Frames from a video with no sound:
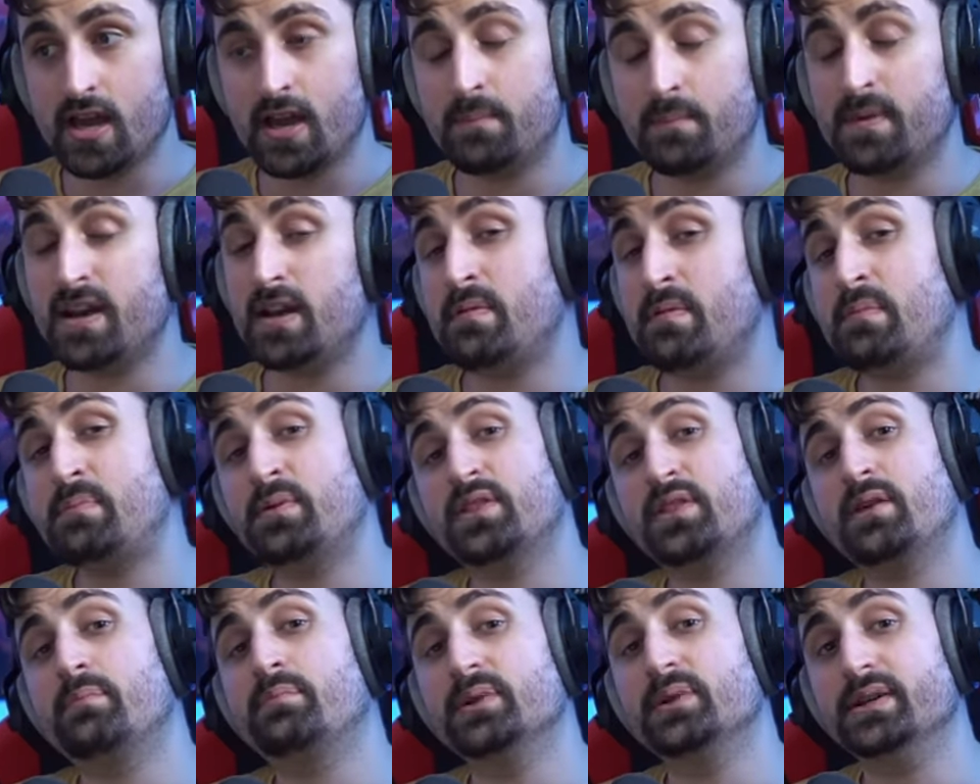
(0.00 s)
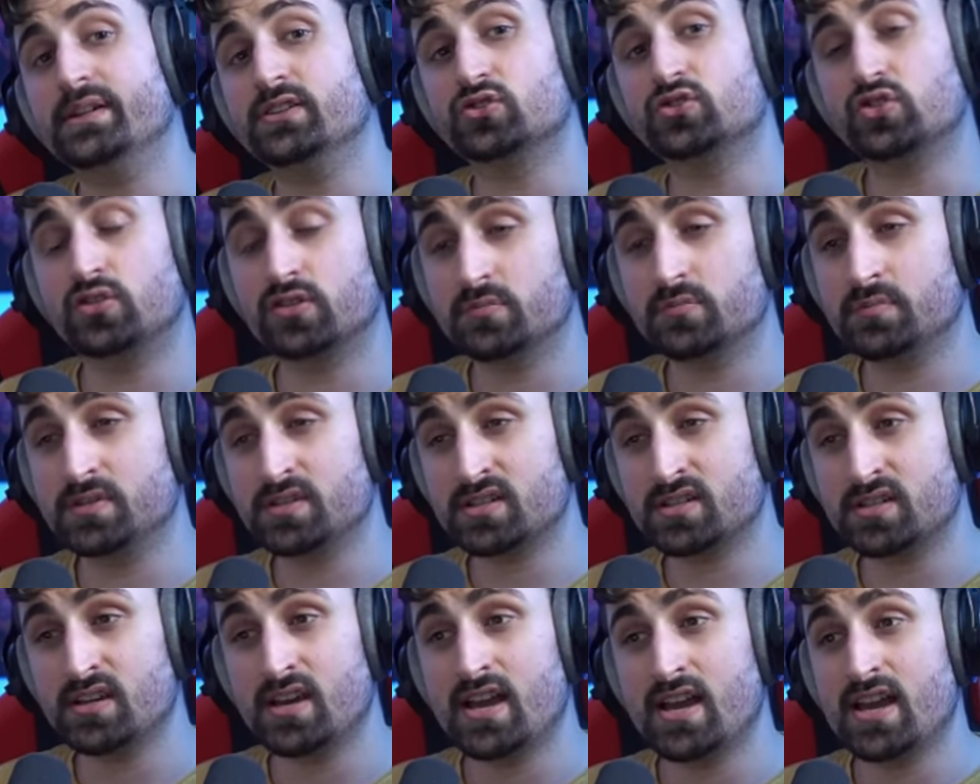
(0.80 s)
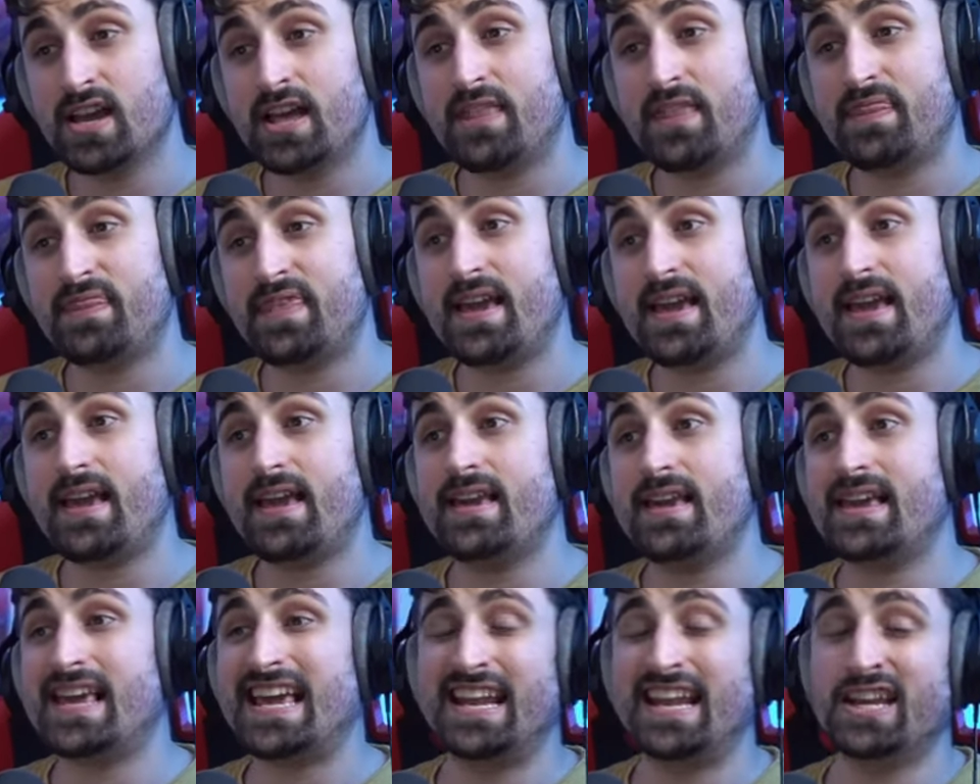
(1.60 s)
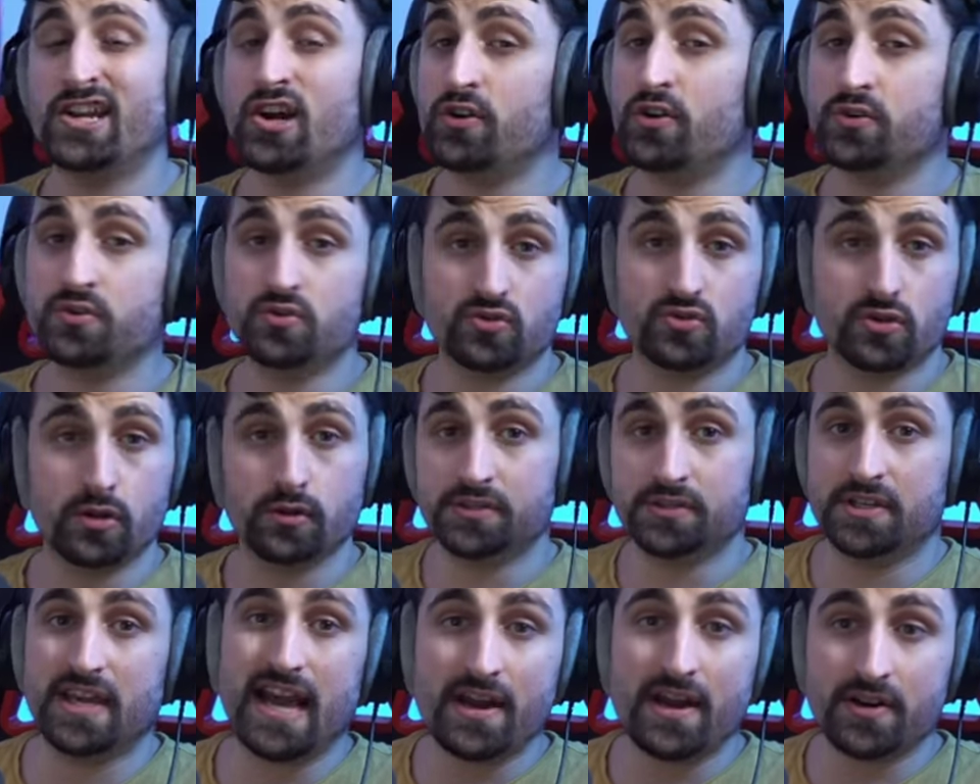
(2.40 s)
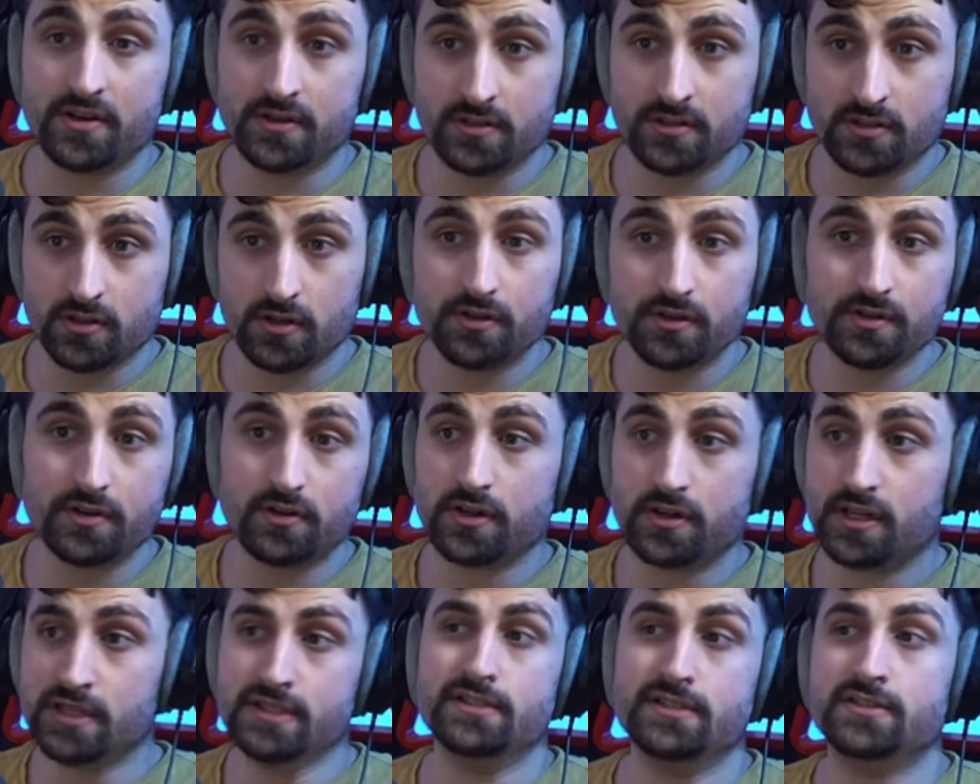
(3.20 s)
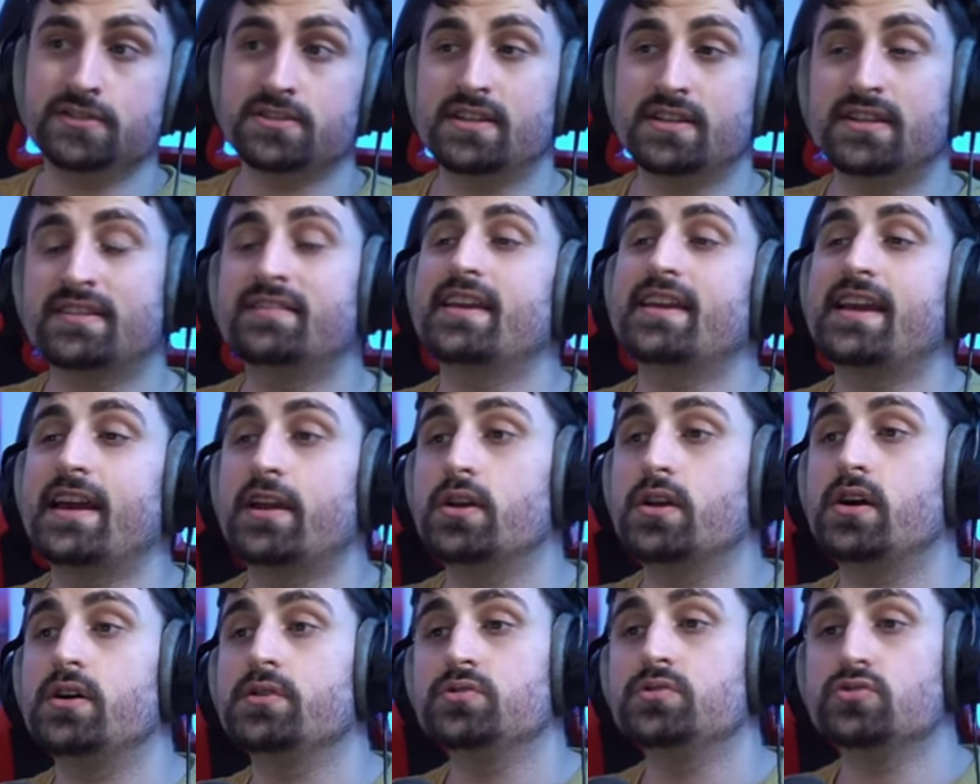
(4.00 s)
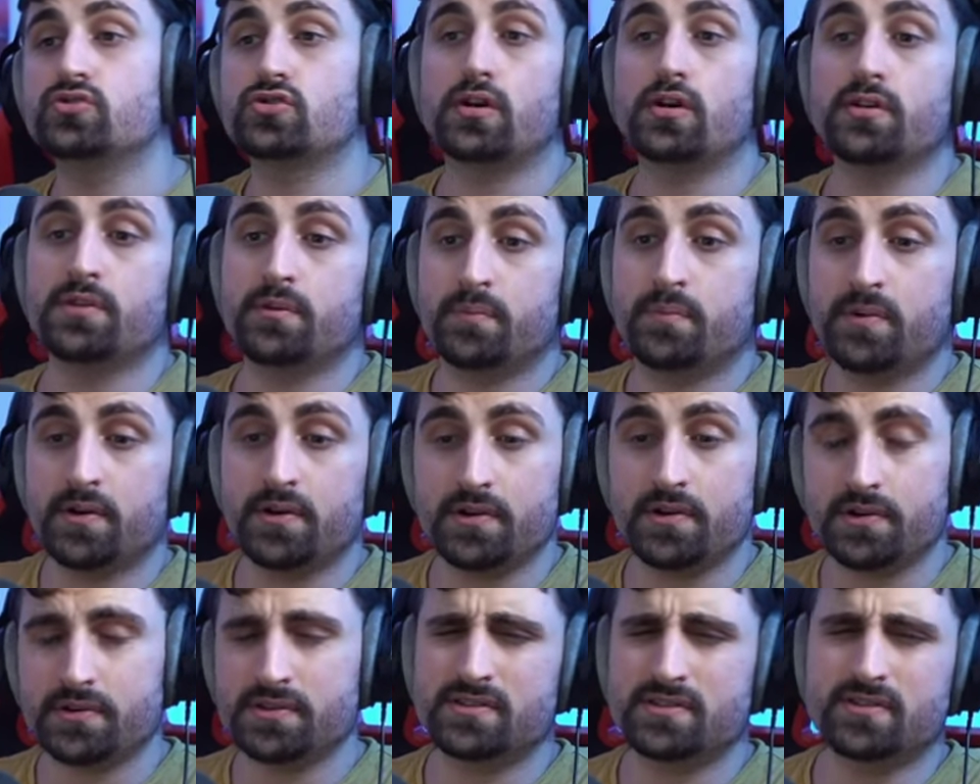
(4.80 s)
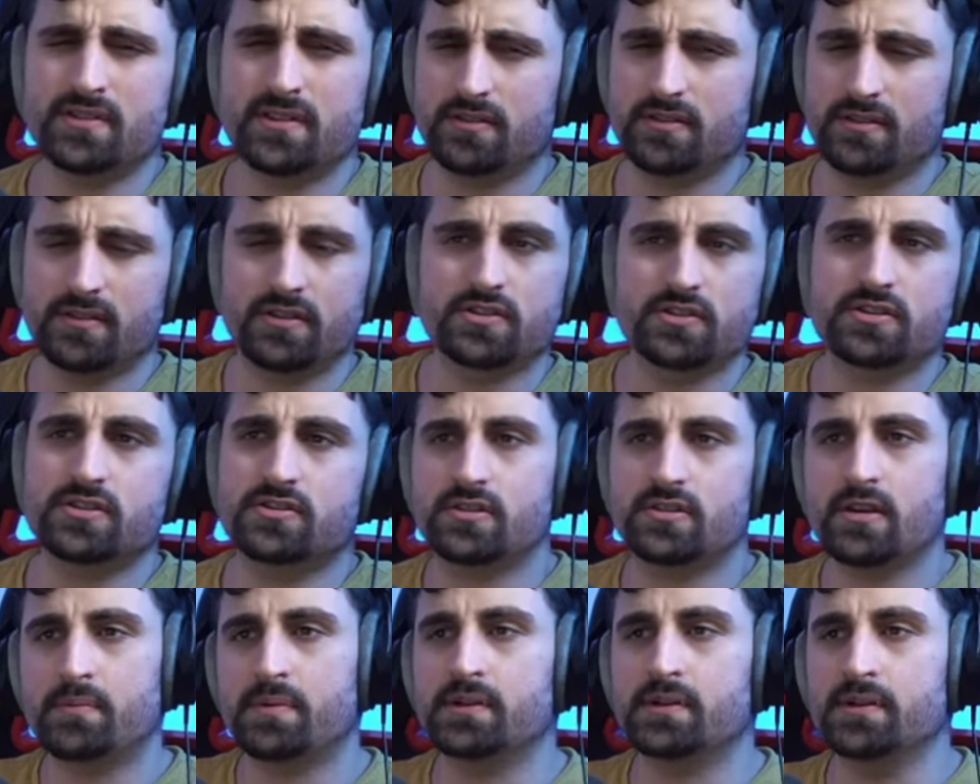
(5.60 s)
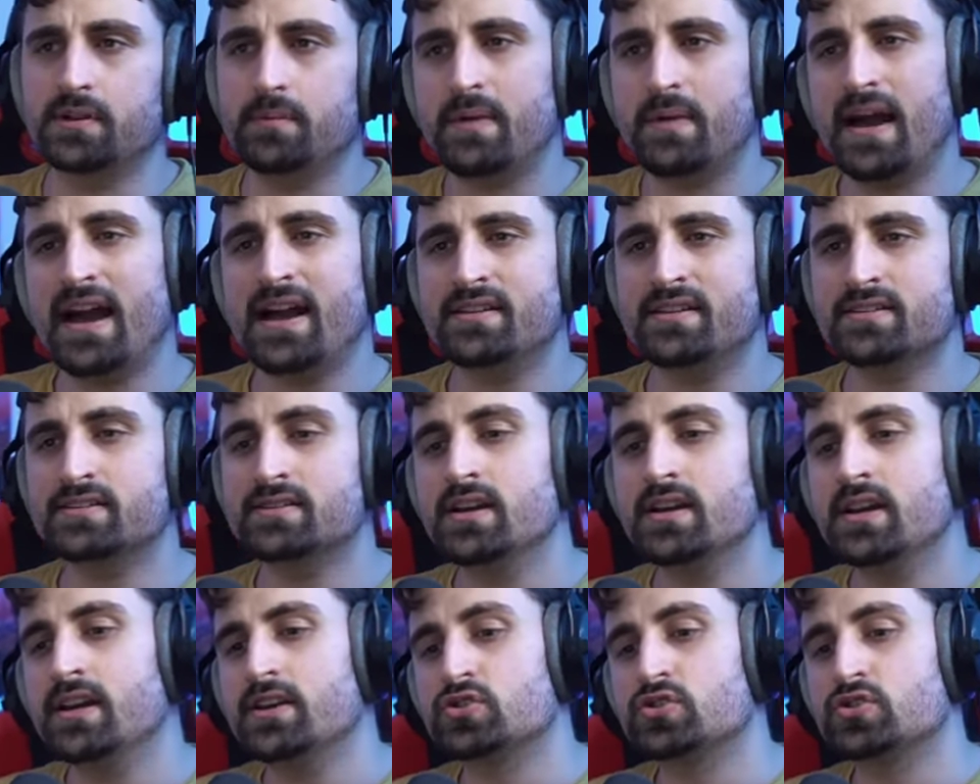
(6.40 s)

Many people that play in tournaments, they cannot use all the add-ons on their killers. They cannot use all the perks. There's typically bans.